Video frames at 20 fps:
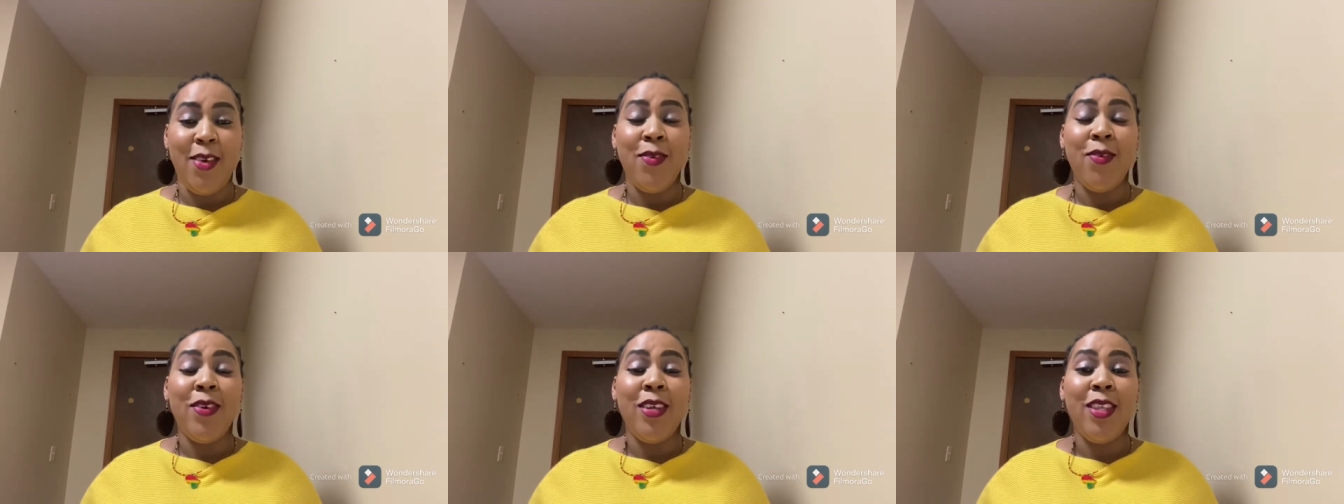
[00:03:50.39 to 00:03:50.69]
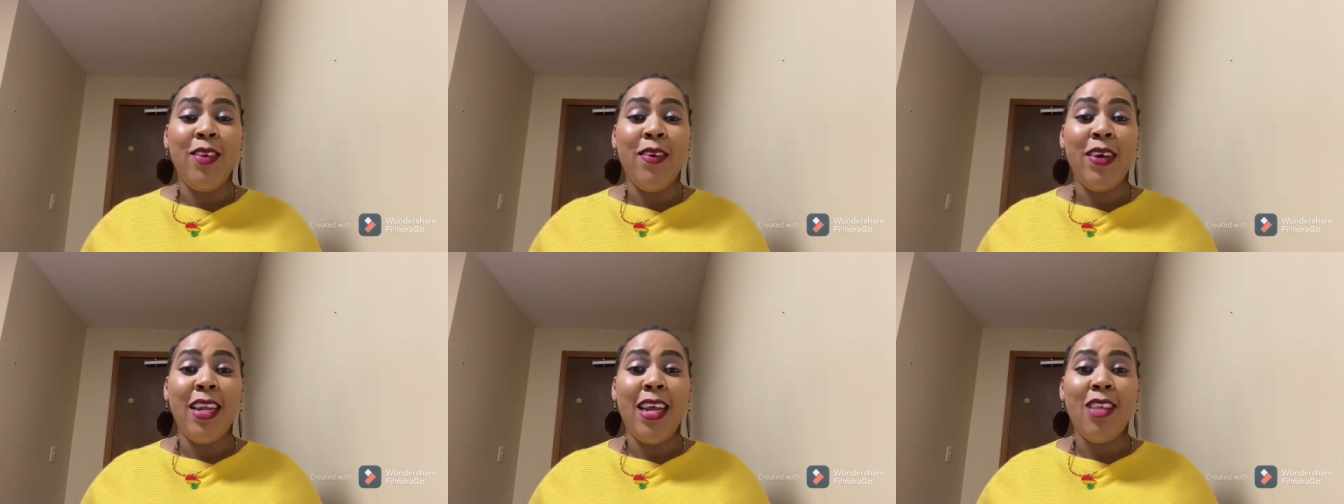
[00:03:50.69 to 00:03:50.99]
When
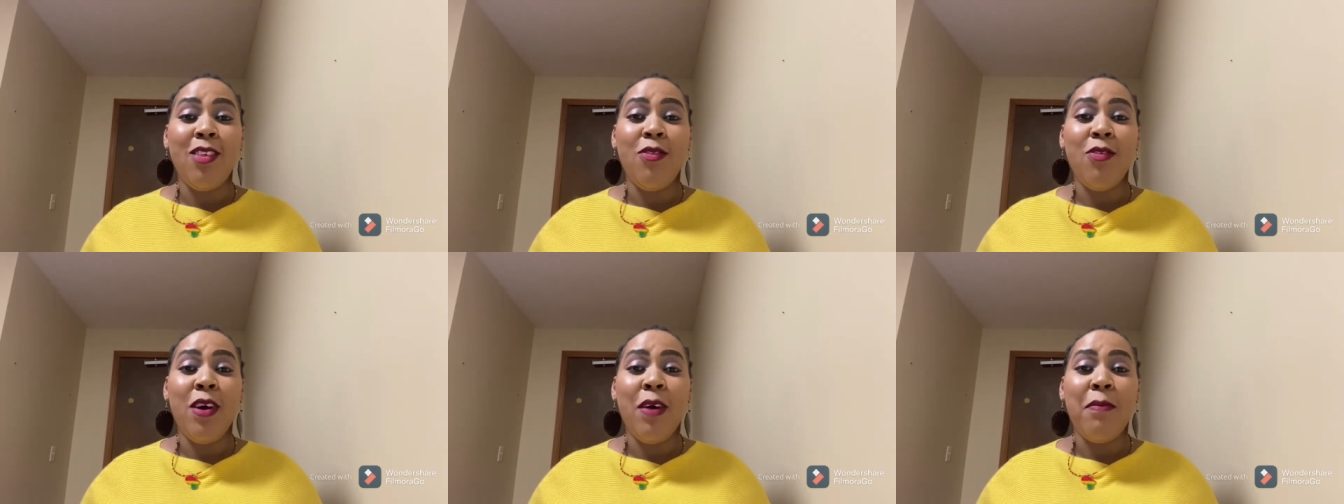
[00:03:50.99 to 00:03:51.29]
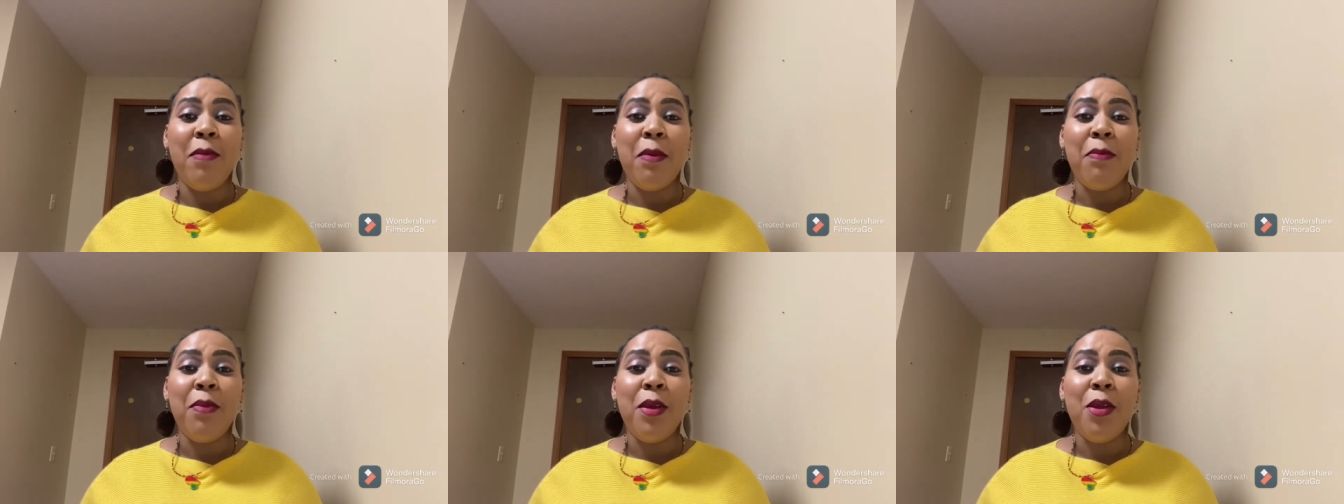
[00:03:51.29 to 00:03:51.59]
you wanajua
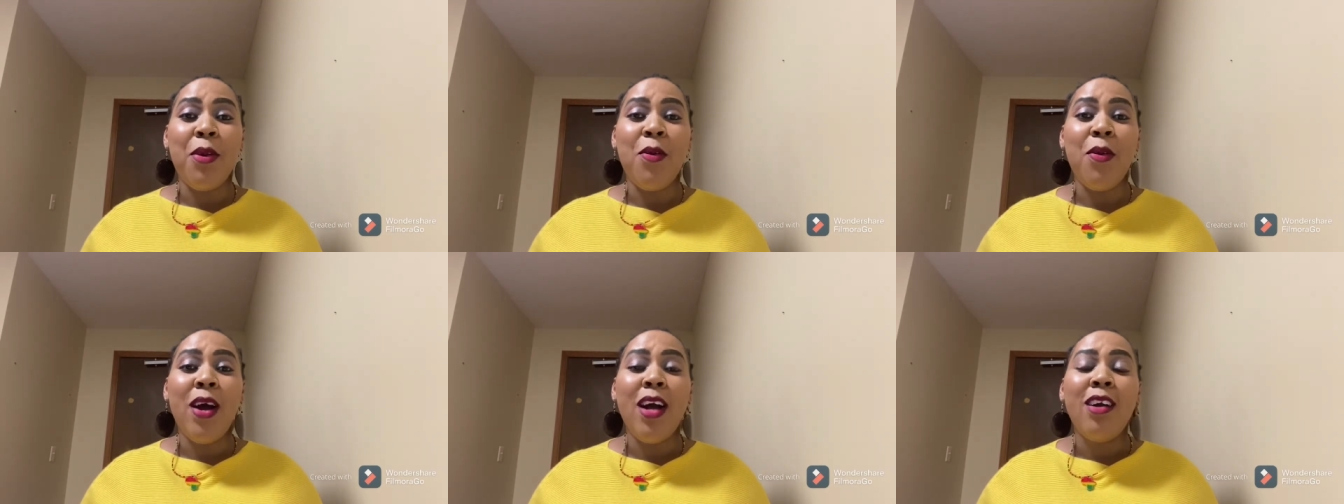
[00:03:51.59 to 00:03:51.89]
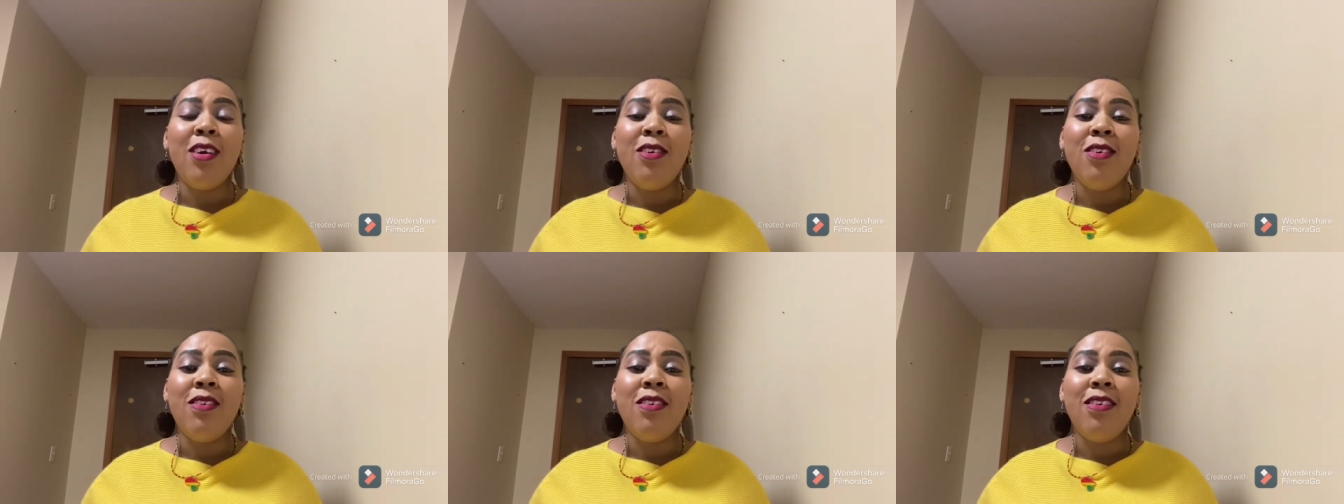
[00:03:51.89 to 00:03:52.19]
mapiro
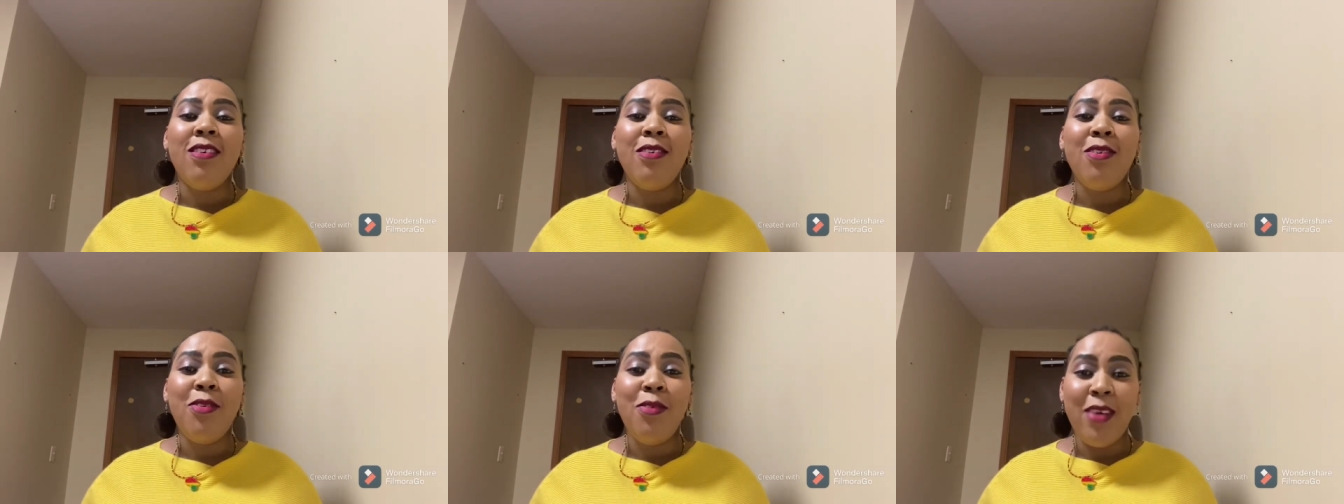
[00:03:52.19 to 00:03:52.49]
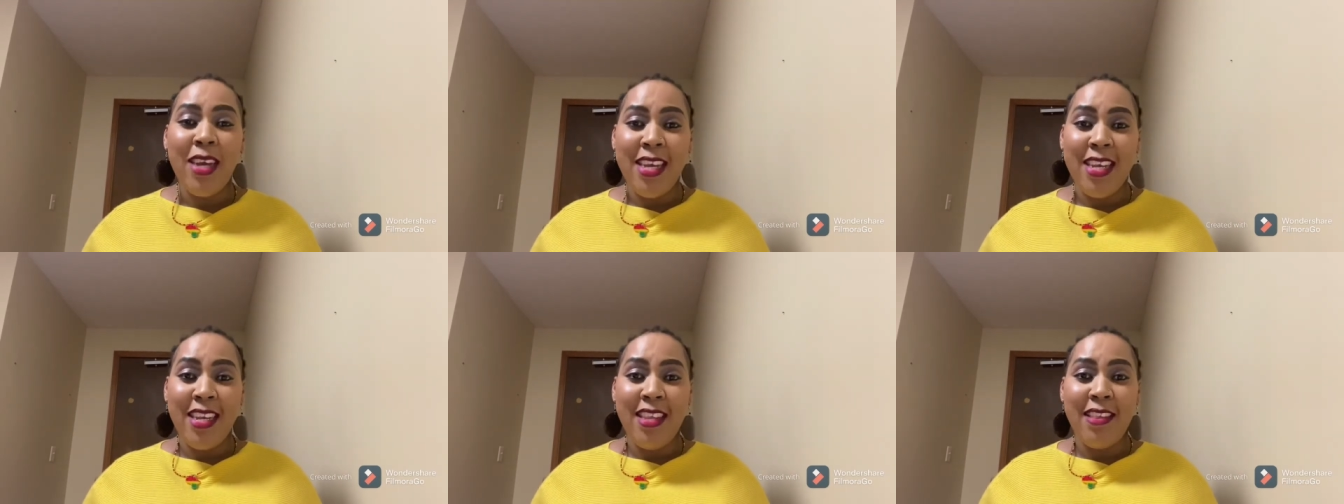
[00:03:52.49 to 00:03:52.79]
wangu, who do
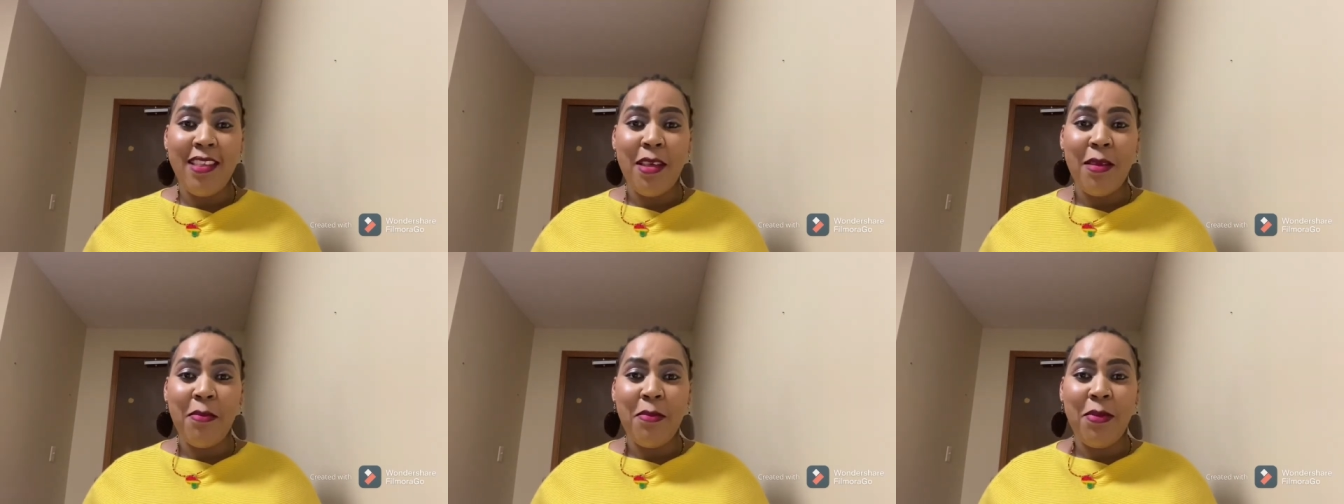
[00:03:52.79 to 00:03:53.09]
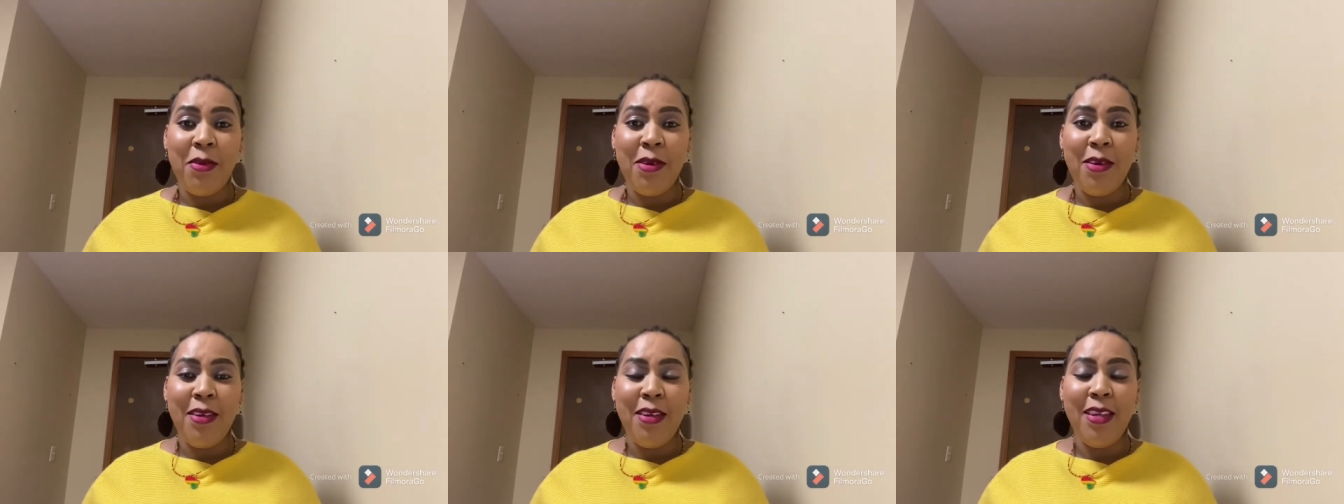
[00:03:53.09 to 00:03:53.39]
I resemble?